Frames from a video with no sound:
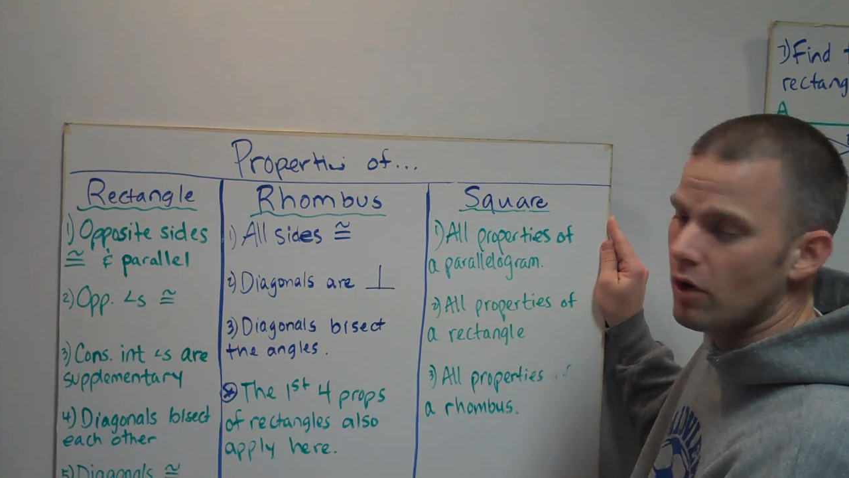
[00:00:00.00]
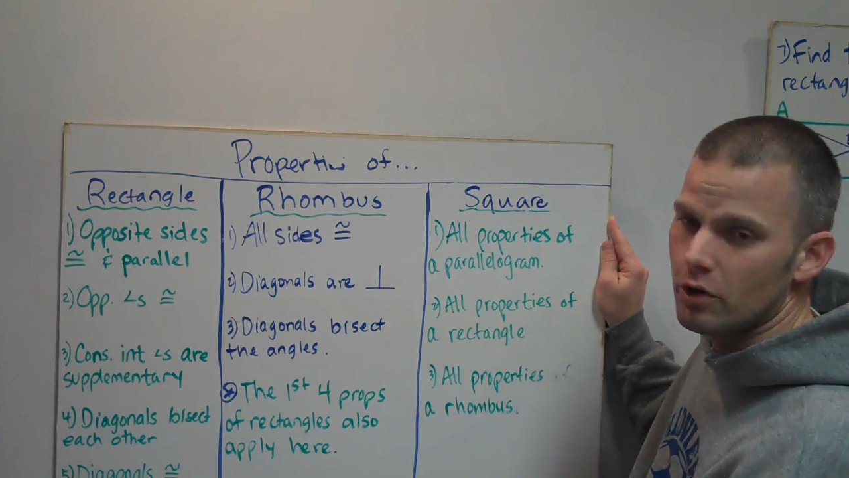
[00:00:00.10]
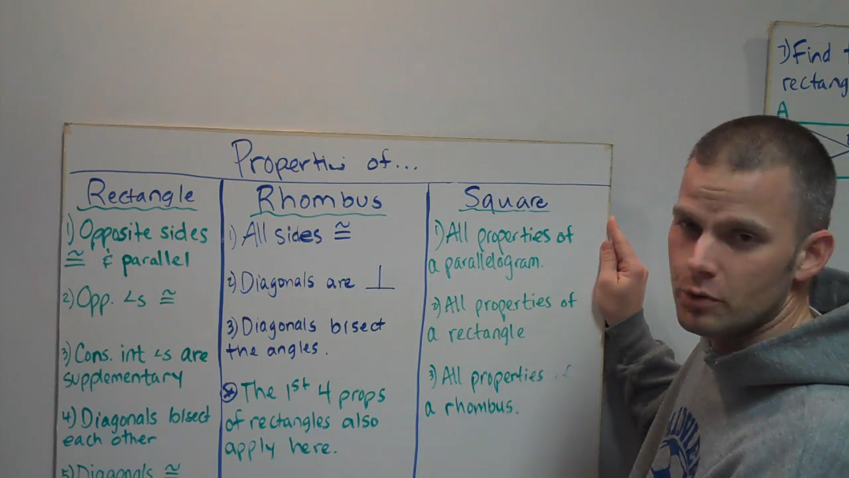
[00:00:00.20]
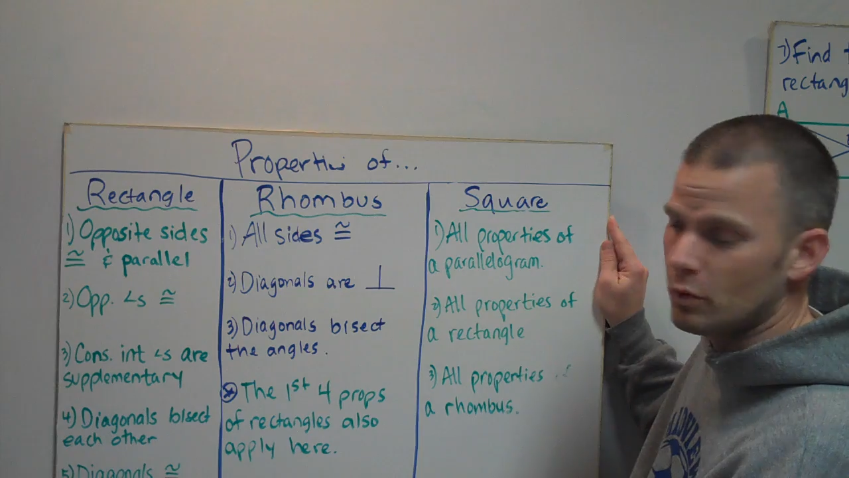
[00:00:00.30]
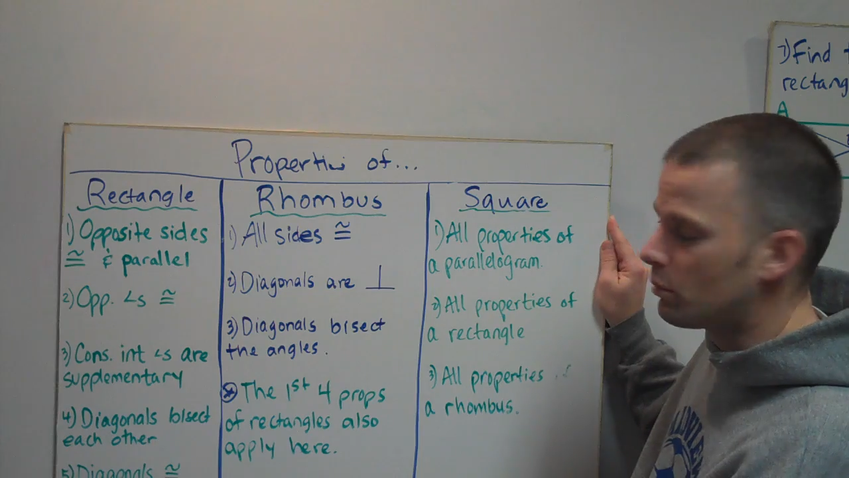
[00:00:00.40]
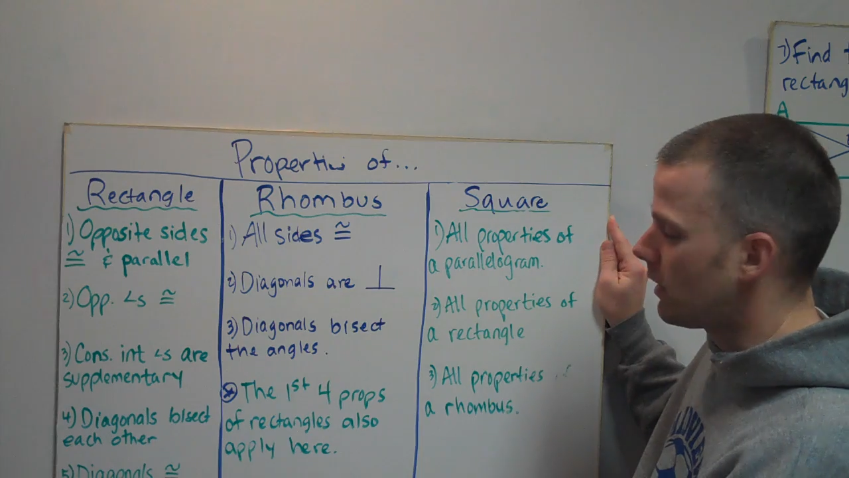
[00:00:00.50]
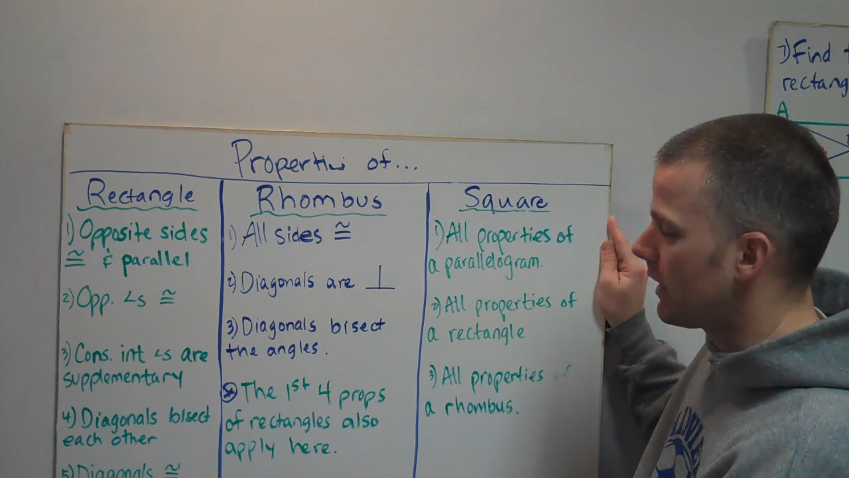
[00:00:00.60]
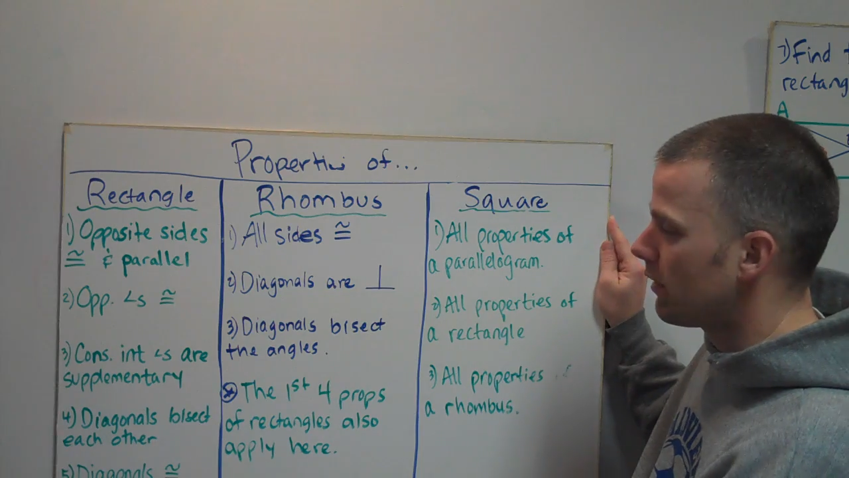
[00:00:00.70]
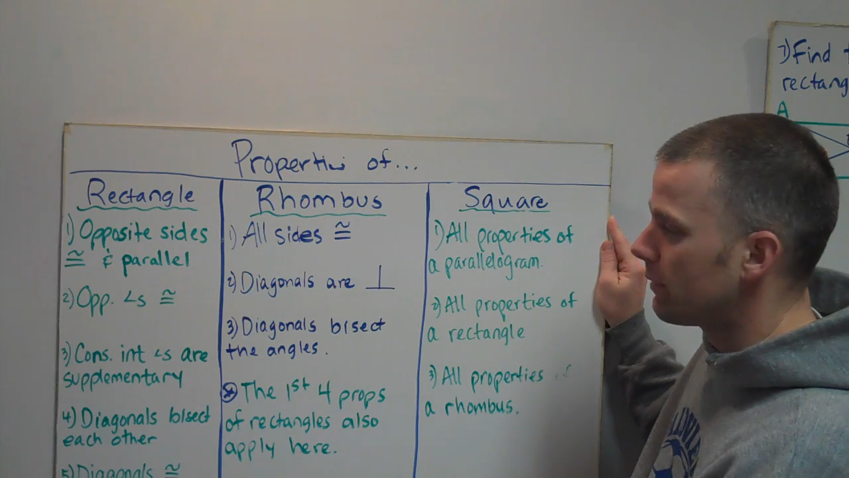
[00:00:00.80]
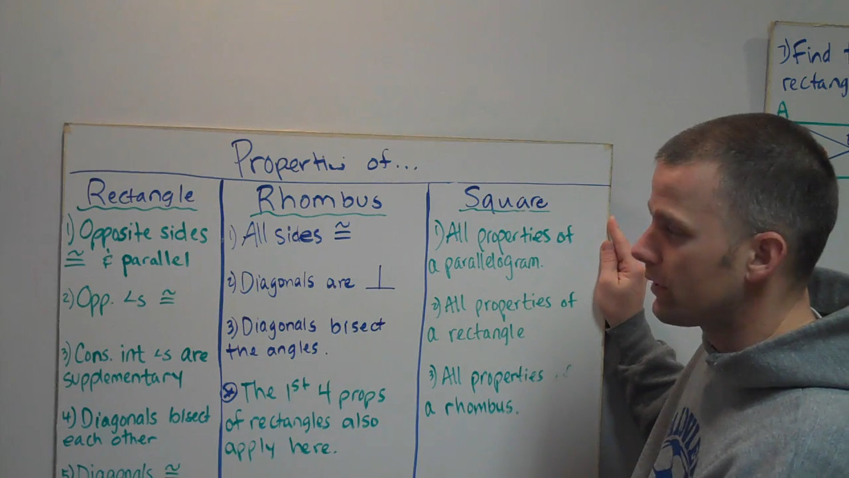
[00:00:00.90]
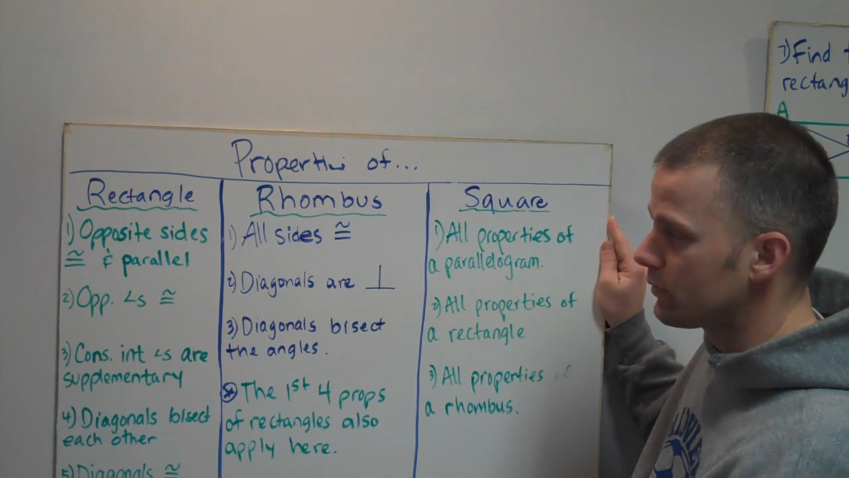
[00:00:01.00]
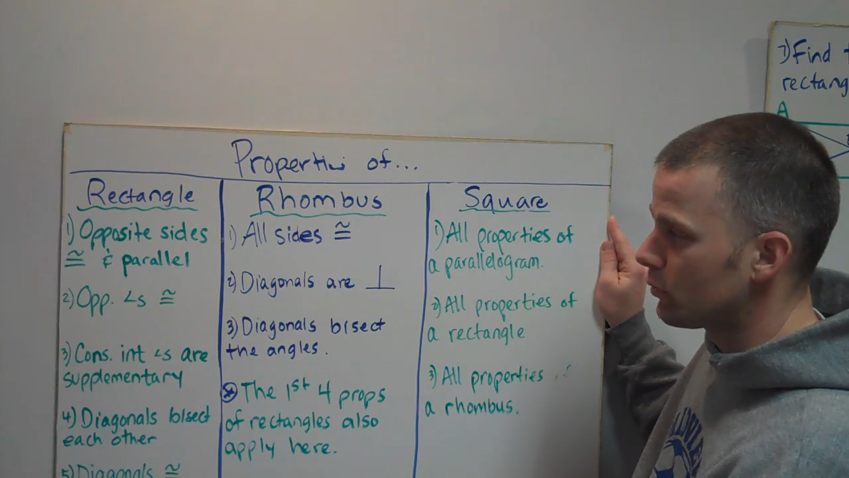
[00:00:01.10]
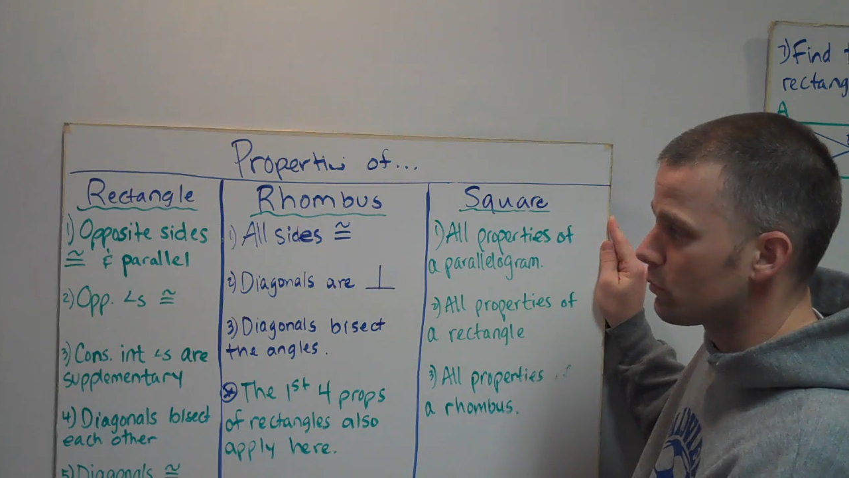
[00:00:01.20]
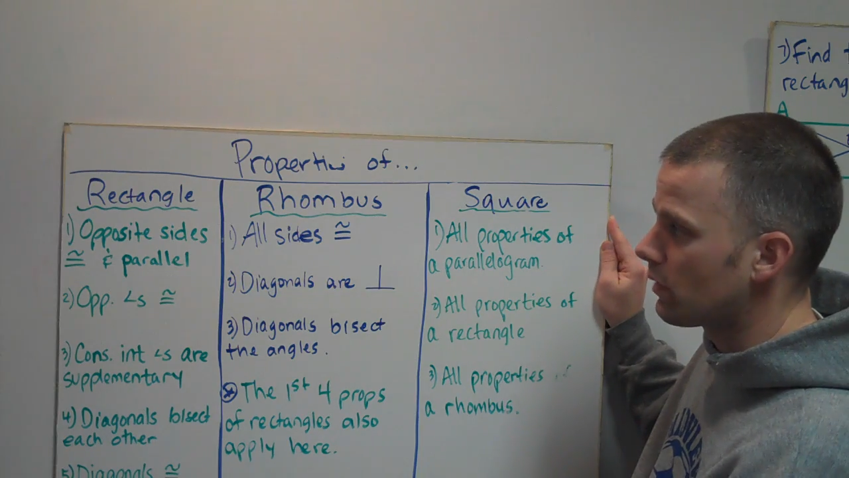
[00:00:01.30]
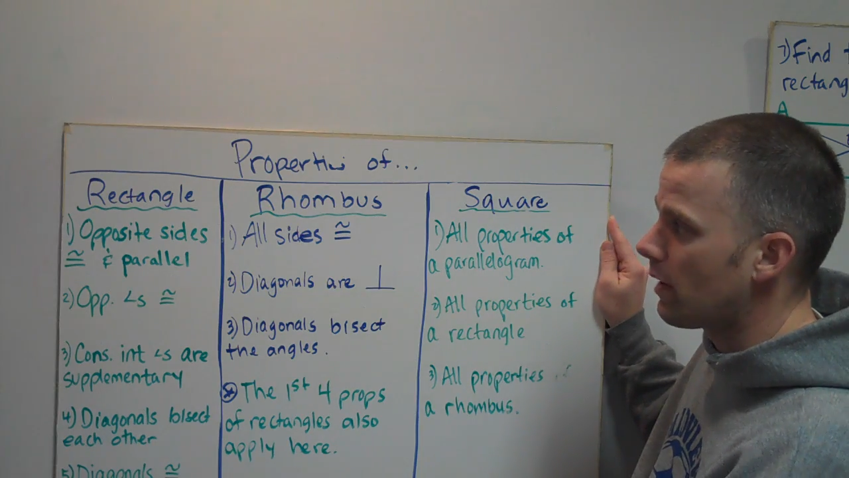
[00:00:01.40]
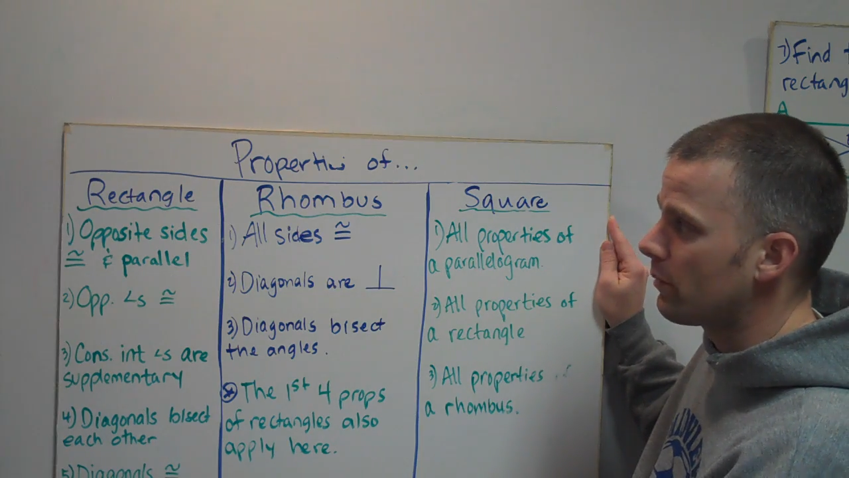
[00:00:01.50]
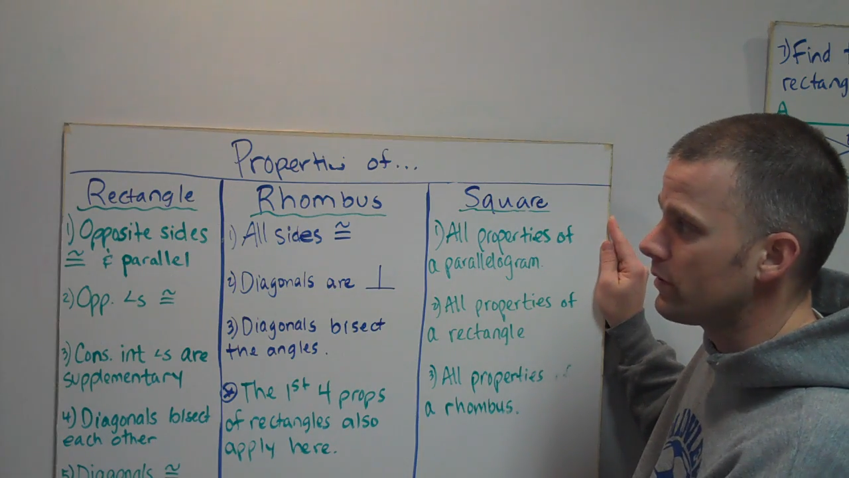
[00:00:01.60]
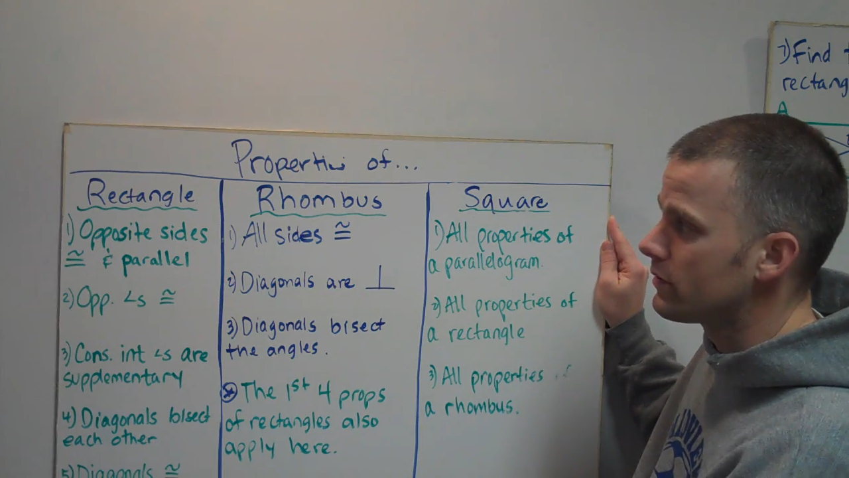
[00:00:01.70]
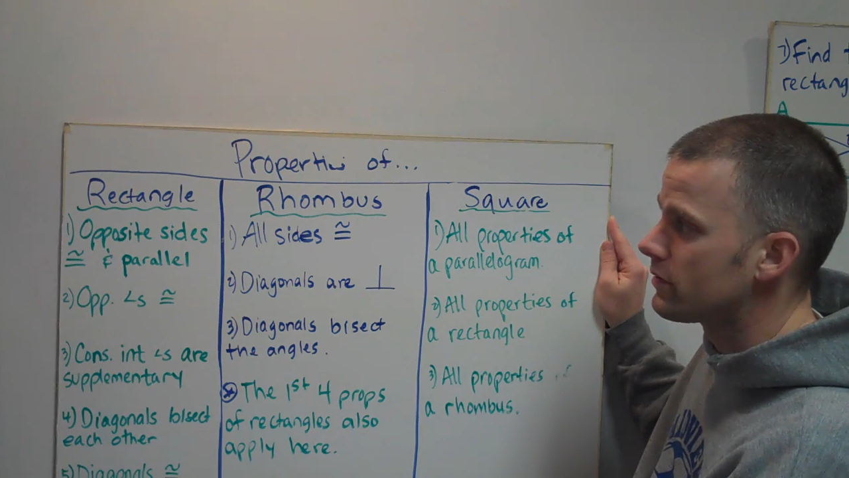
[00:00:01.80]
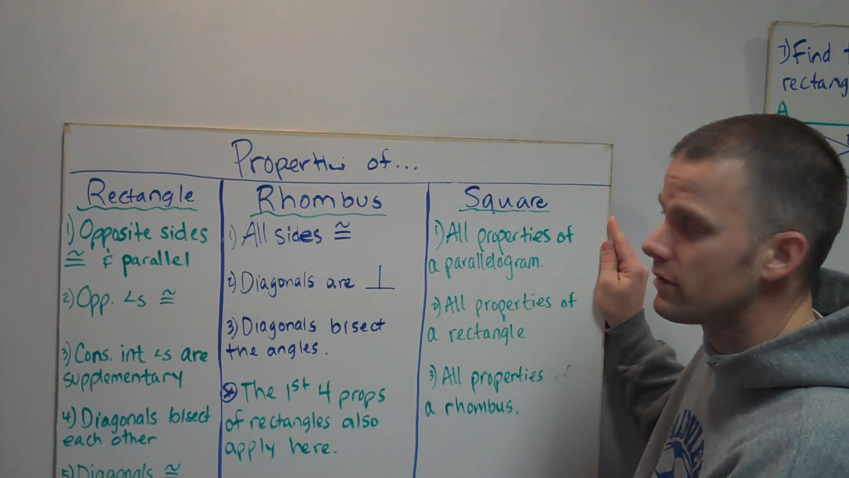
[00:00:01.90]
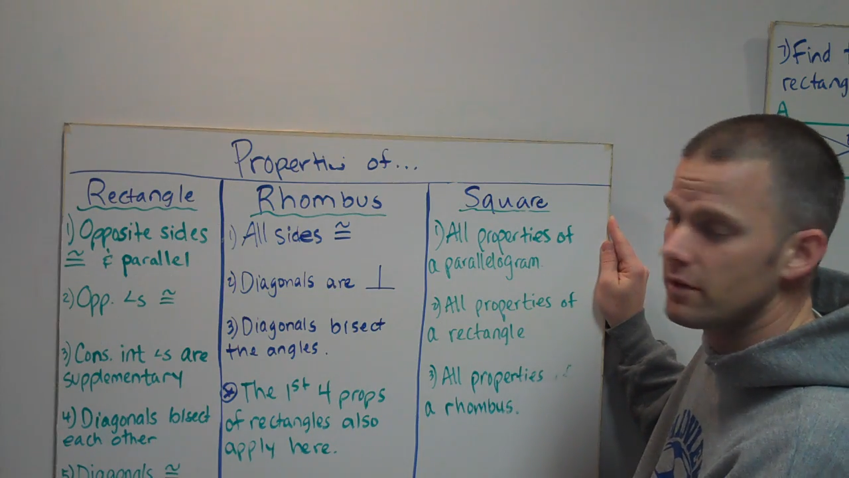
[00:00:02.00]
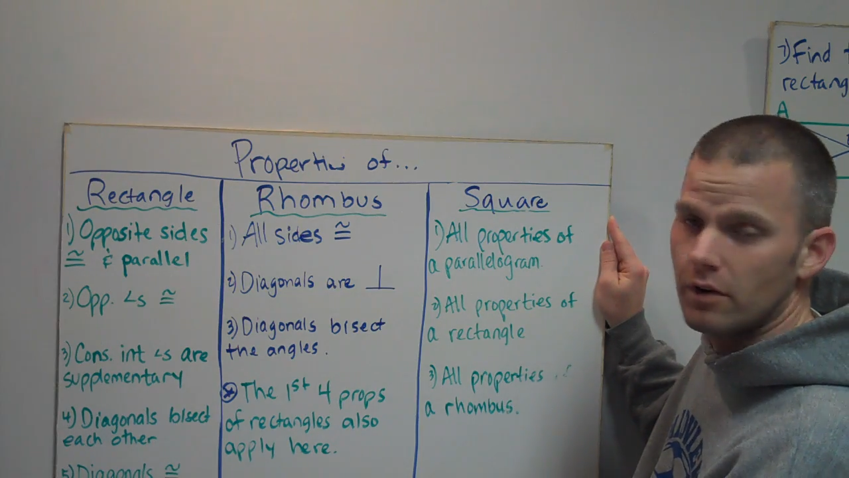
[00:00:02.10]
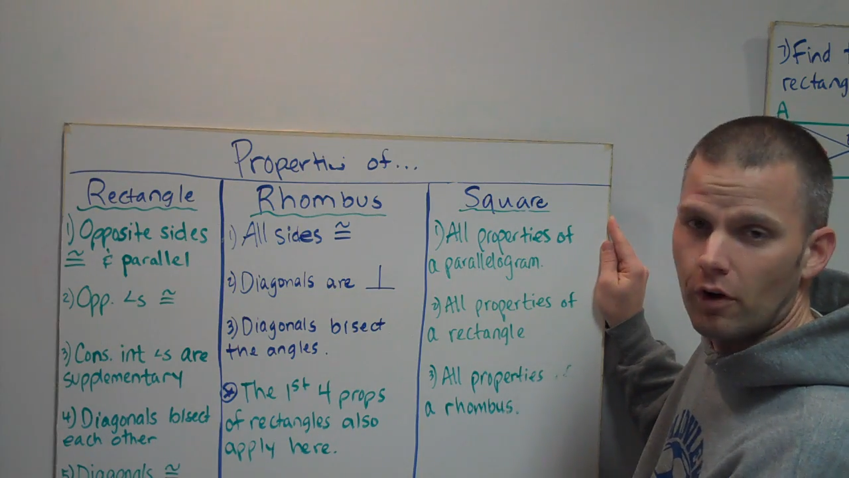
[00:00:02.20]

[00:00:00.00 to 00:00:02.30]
also apply here because those properties